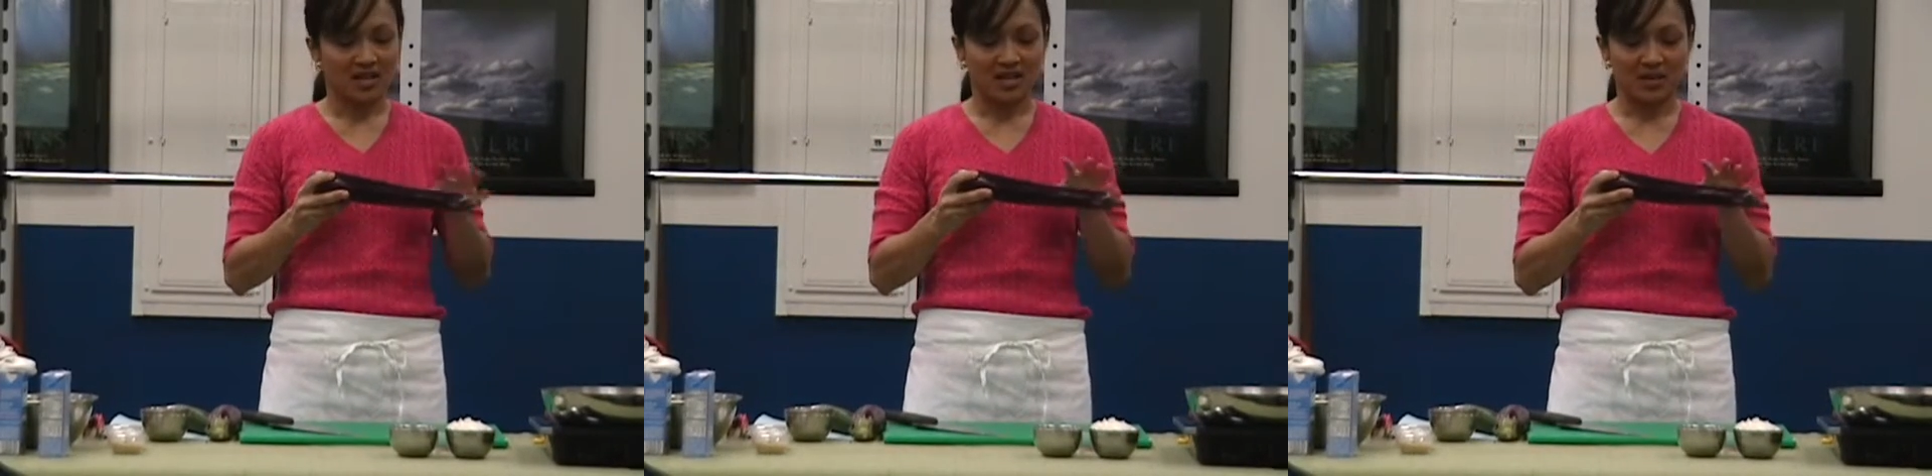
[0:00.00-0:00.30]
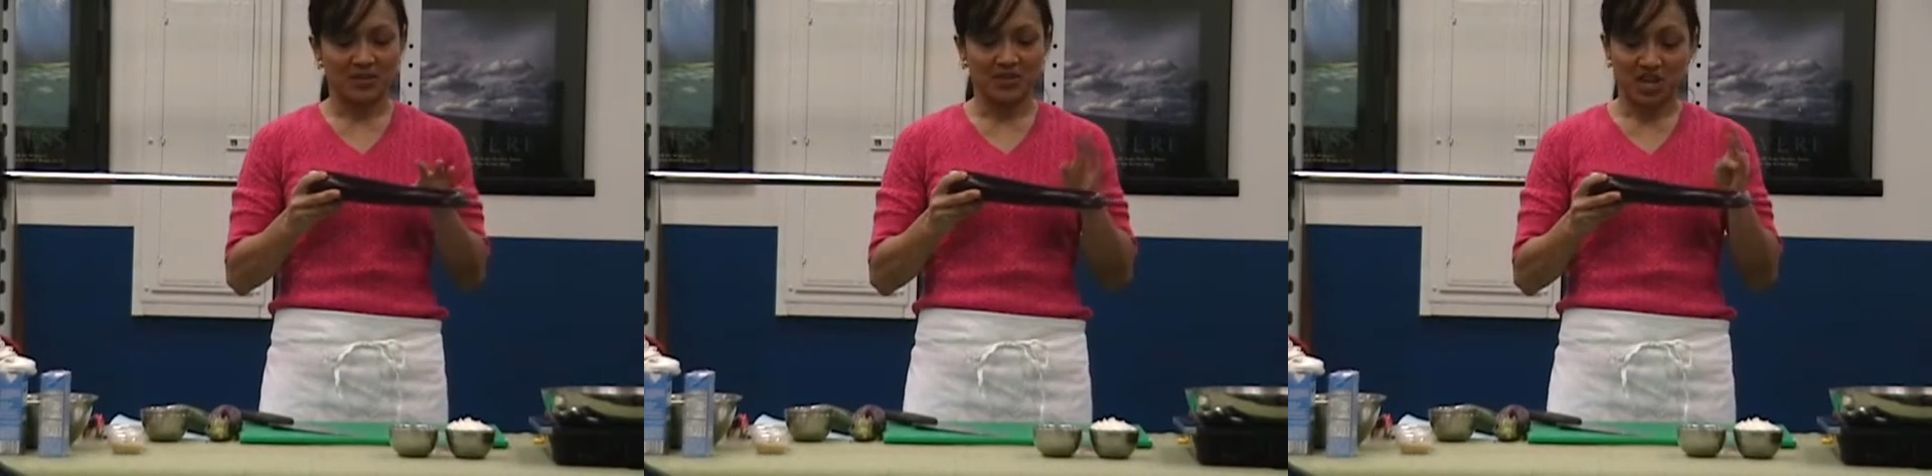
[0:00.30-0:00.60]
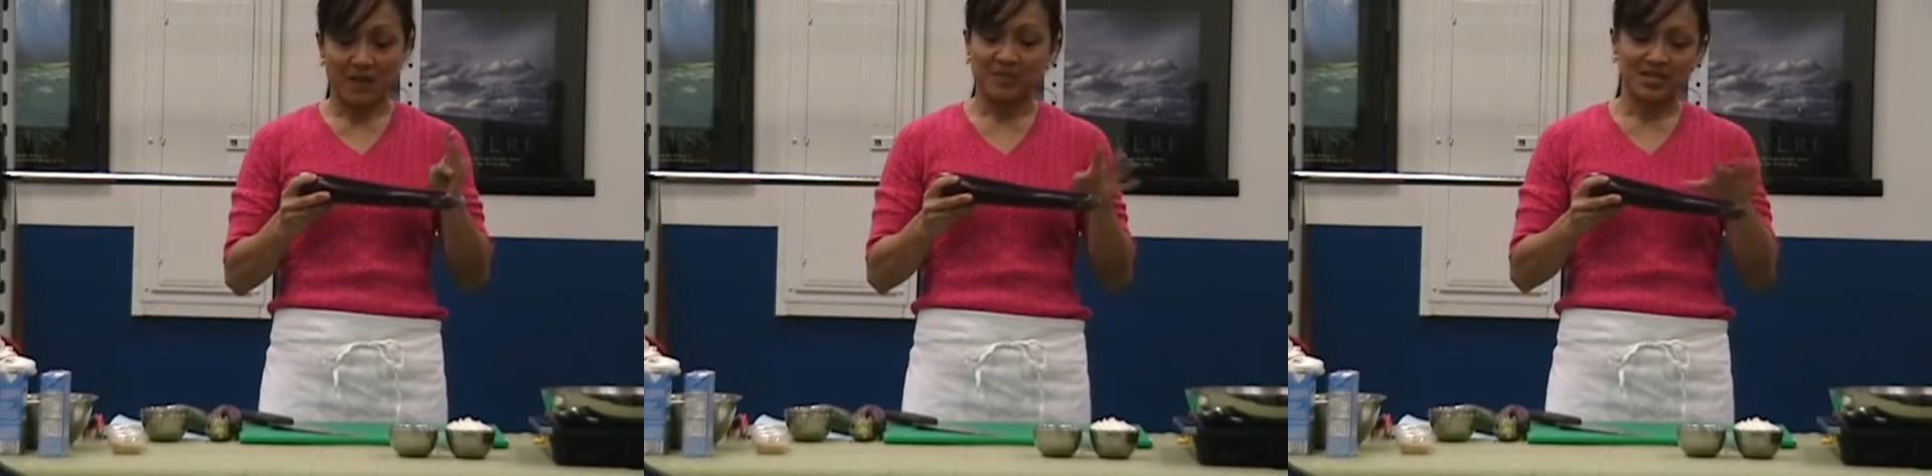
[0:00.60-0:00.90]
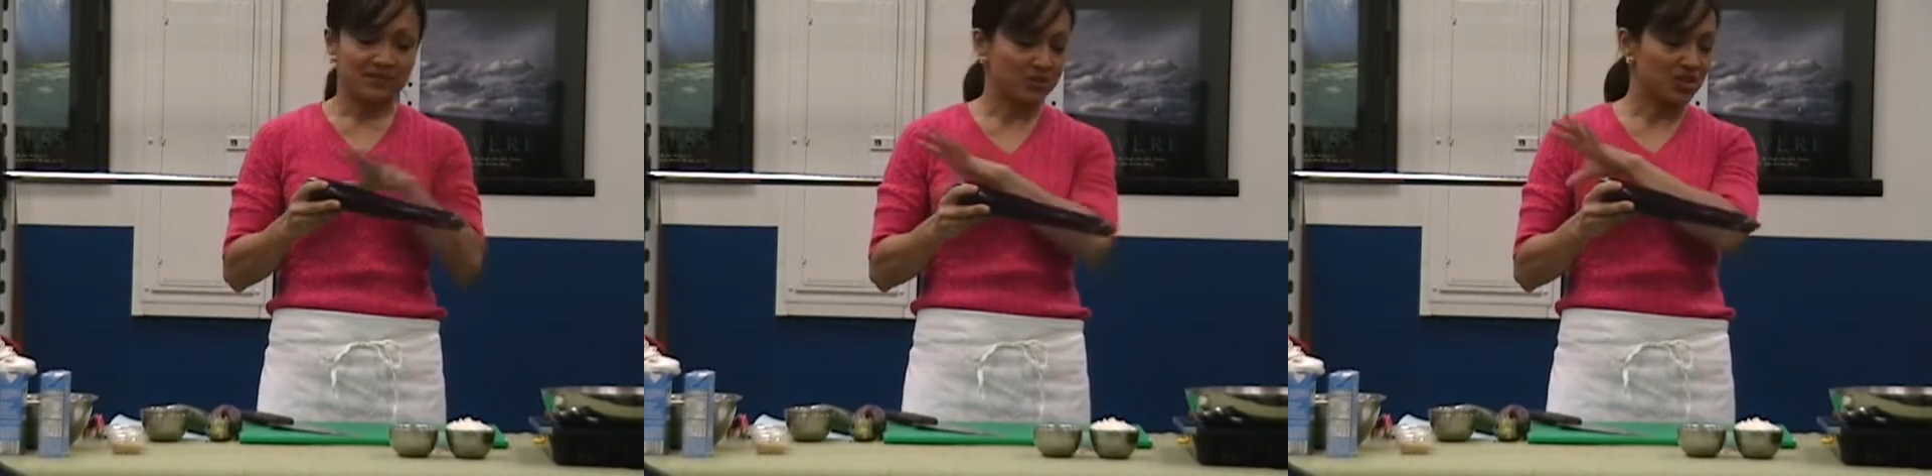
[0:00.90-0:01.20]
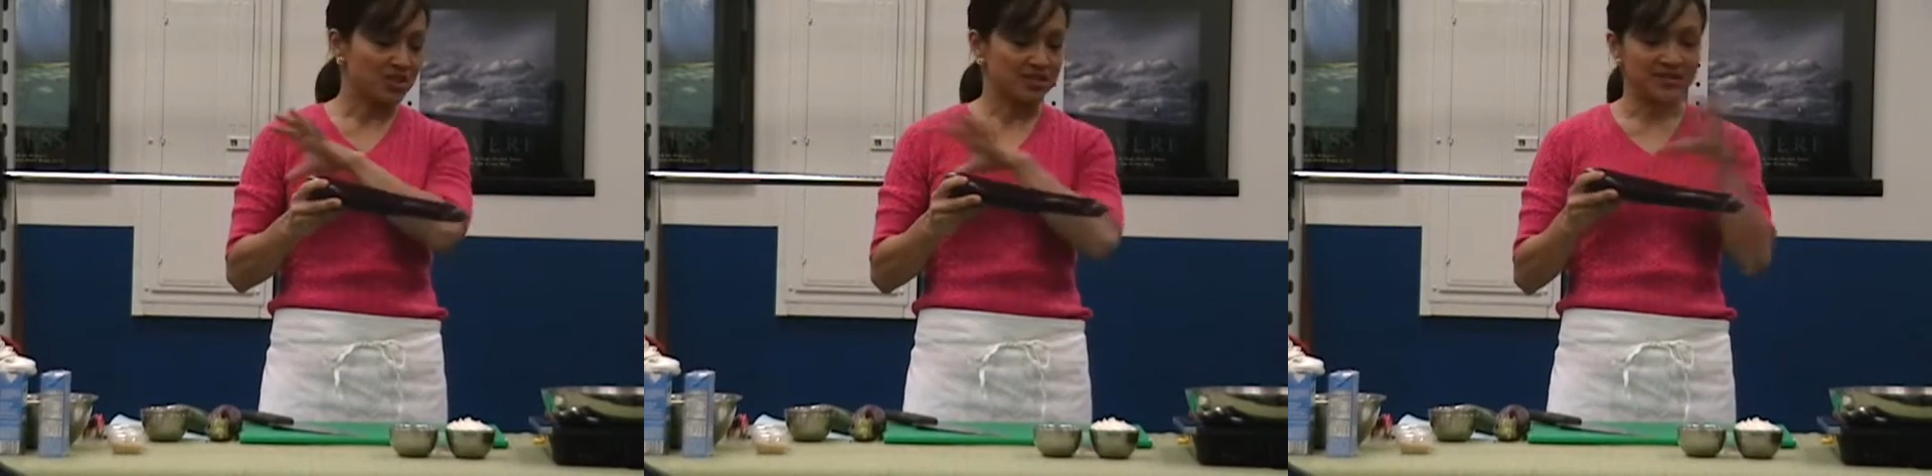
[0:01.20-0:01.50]
The Japanese
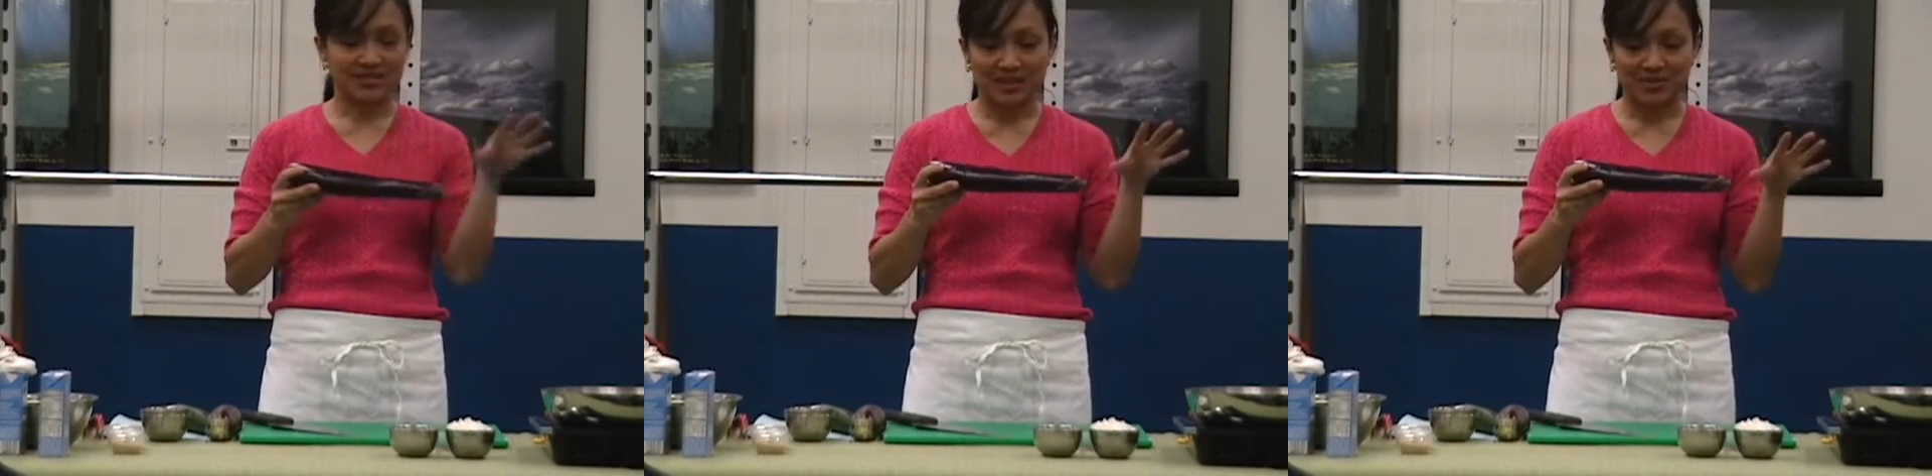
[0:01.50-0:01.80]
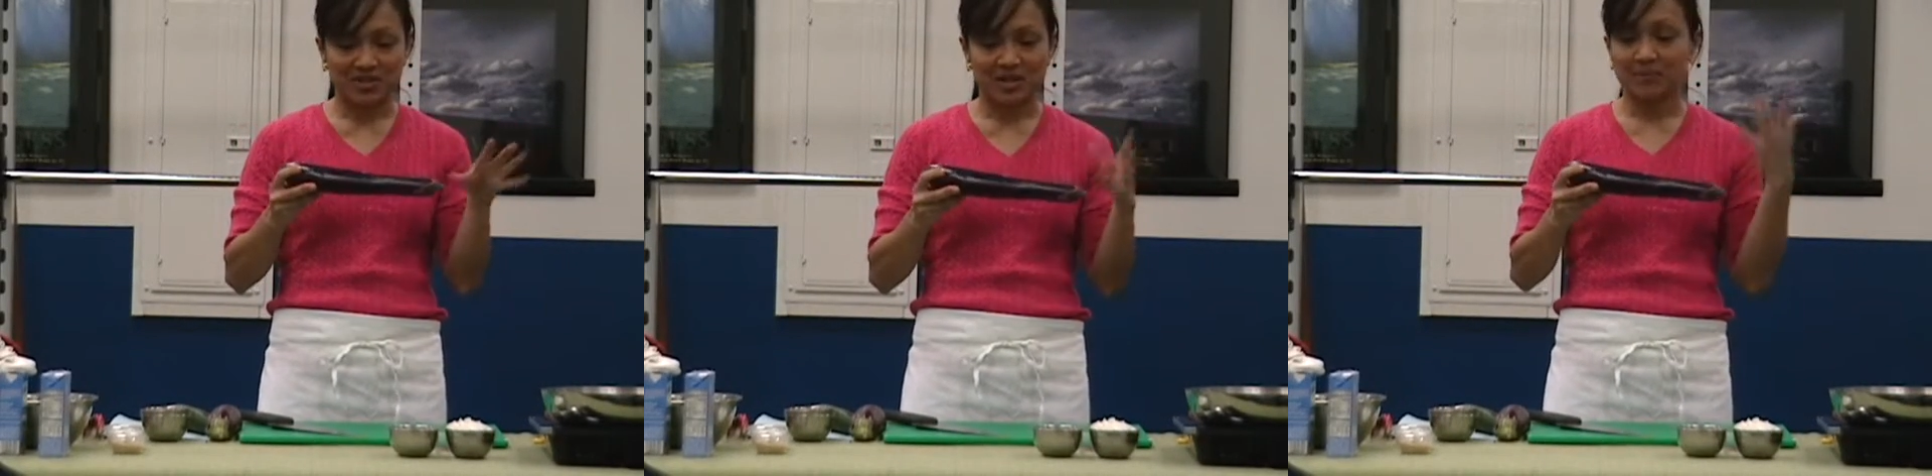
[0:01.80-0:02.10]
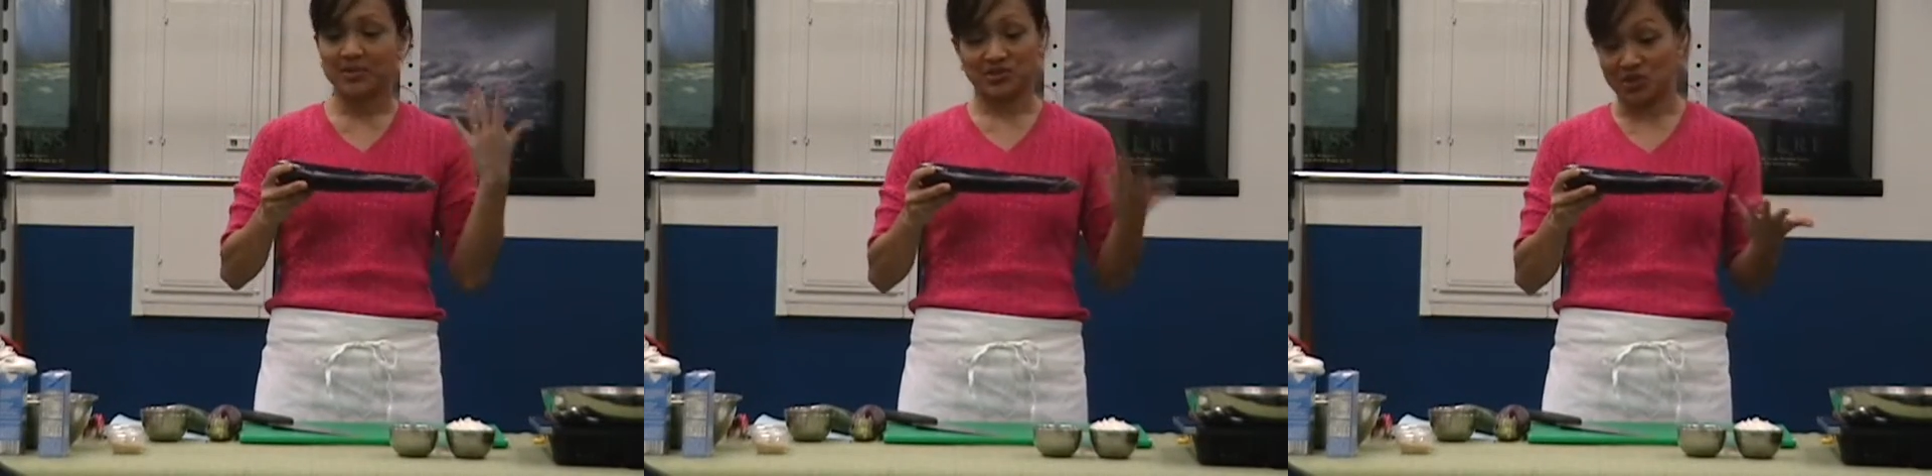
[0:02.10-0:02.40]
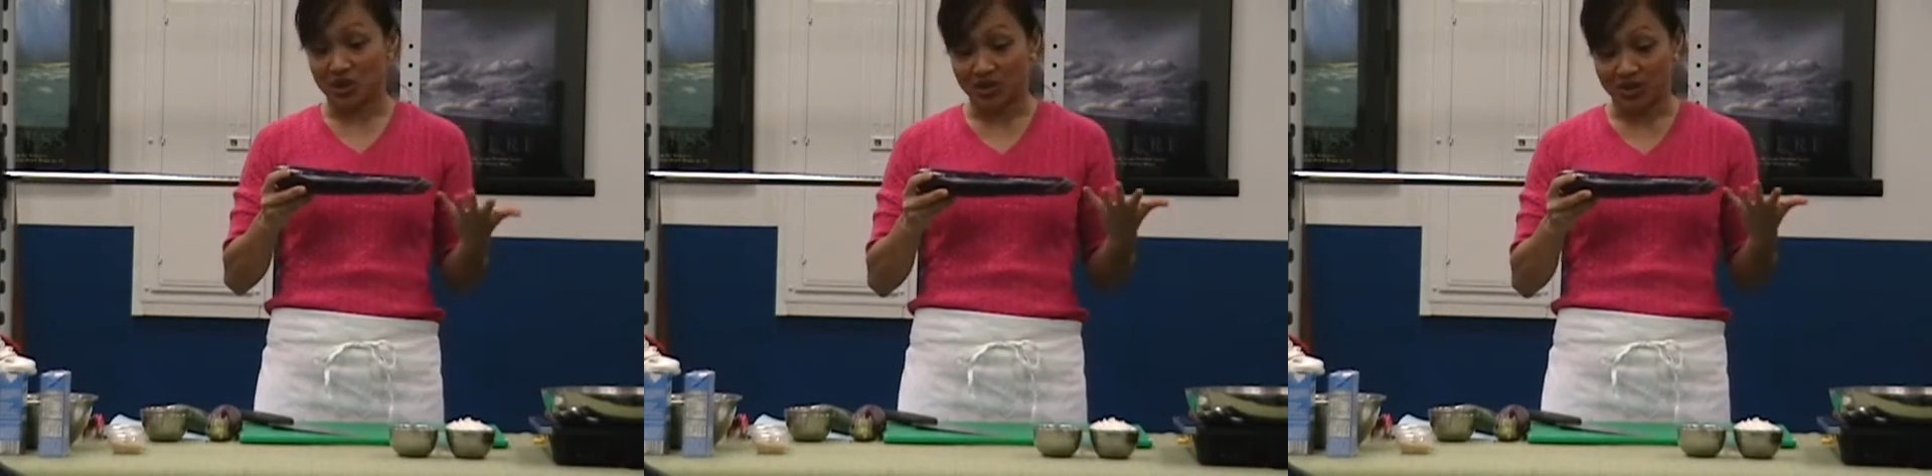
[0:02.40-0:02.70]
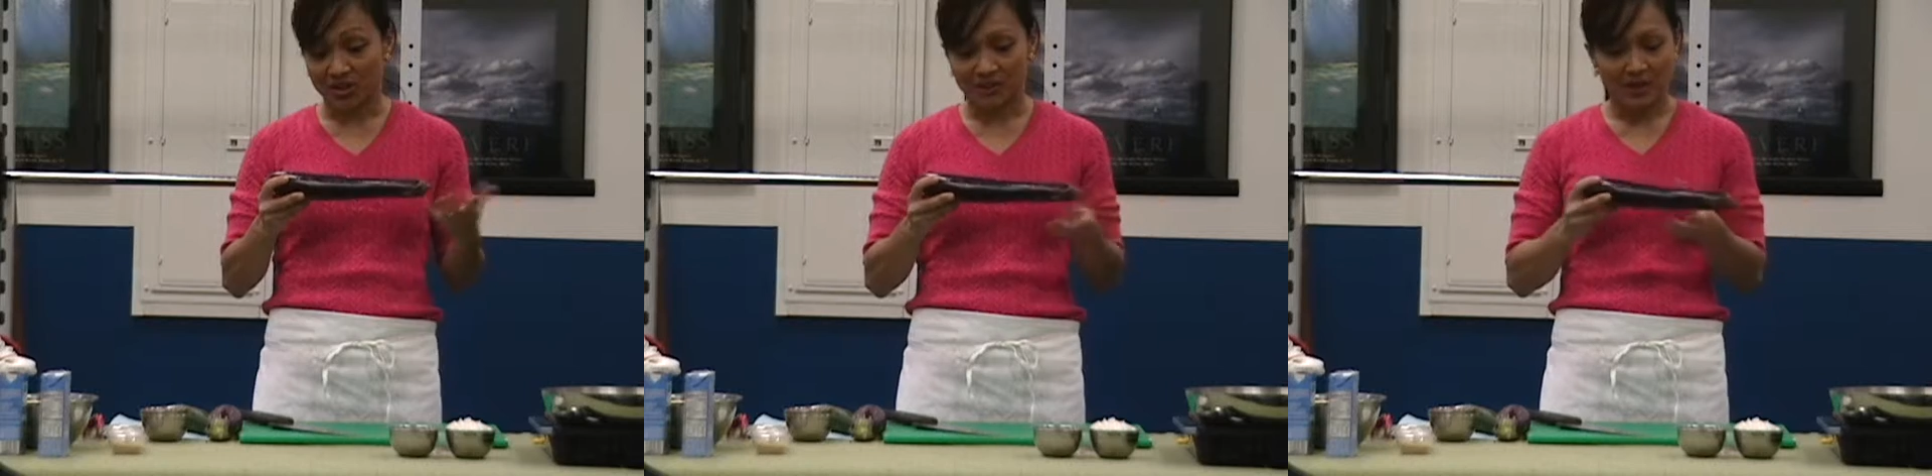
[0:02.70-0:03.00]
version is the same shape, but it's
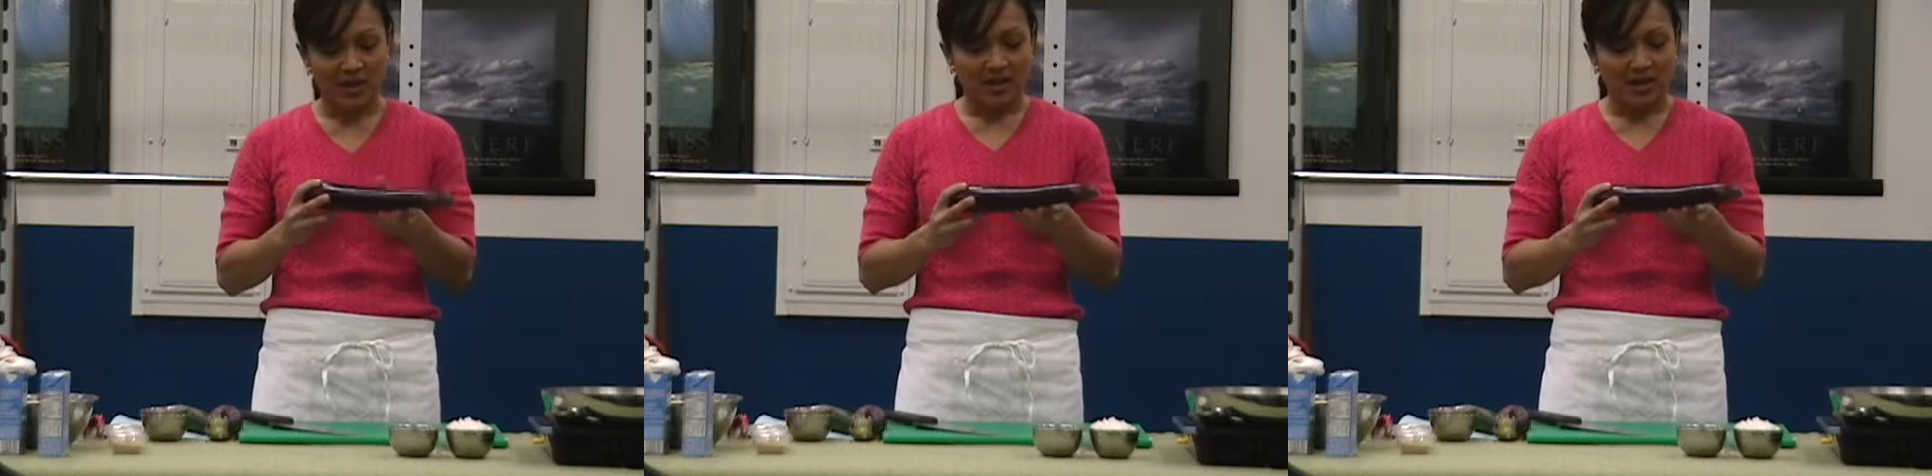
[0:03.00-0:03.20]
darker.